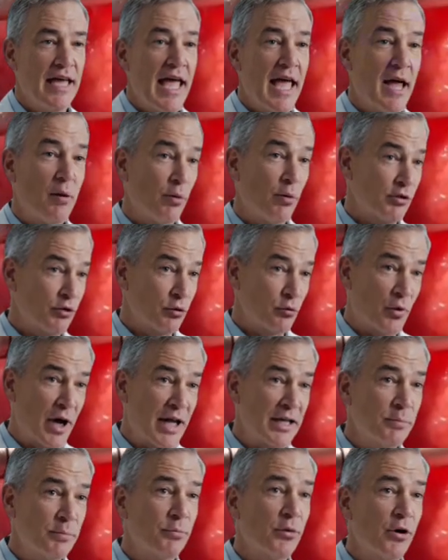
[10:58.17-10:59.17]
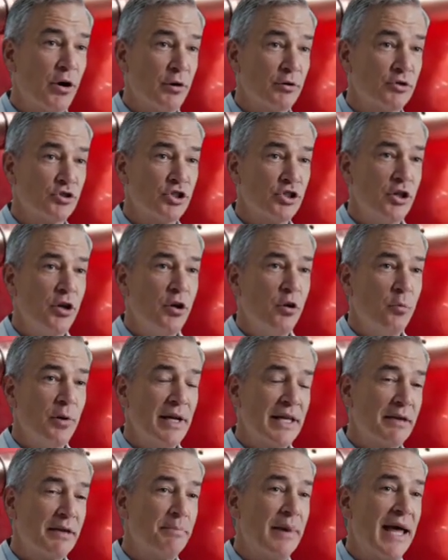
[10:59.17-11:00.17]
of inflammation.
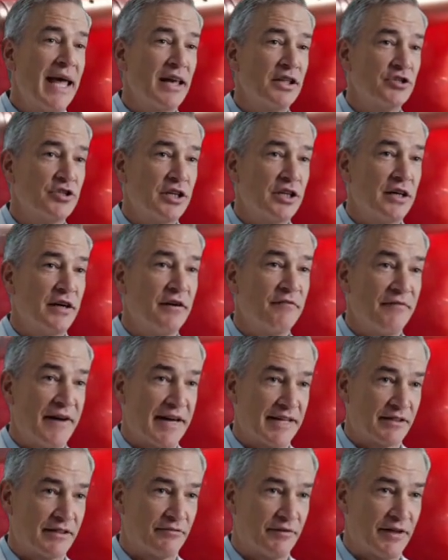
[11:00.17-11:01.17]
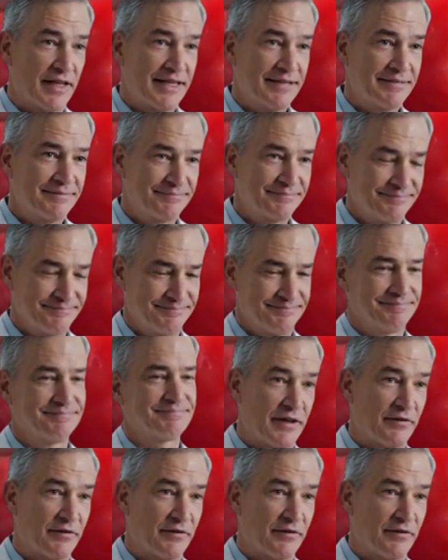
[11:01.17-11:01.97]
You can't heal in the same environment that